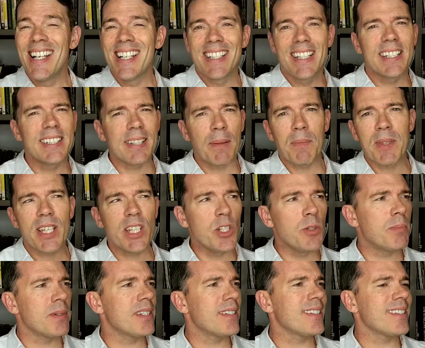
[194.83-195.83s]
there's something in your
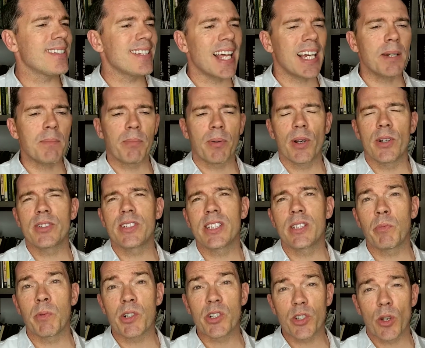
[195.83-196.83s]
business, lack of process,
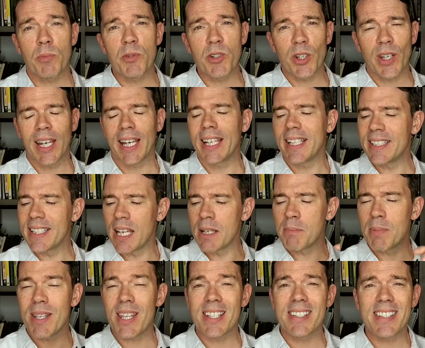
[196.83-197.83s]
which stops you getting it done.
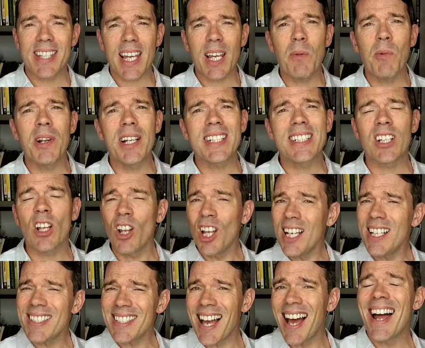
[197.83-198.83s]
But the second one is
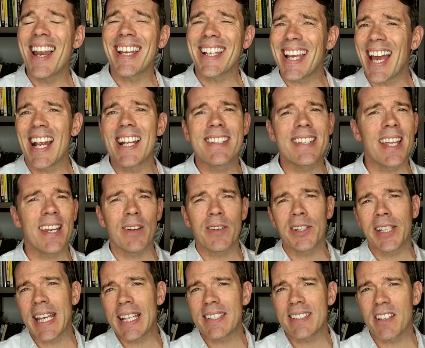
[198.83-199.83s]
clients aren't engaged, they don't
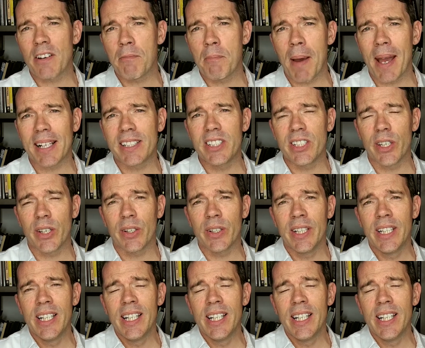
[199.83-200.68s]
get stuff back to you.